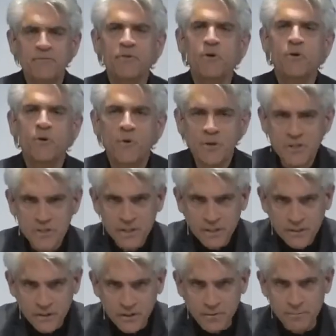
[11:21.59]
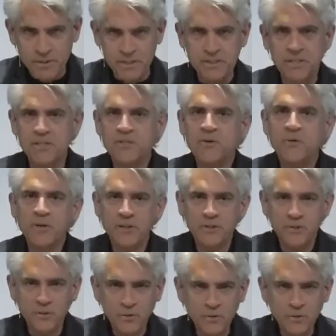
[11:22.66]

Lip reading: Of course, the therapist is going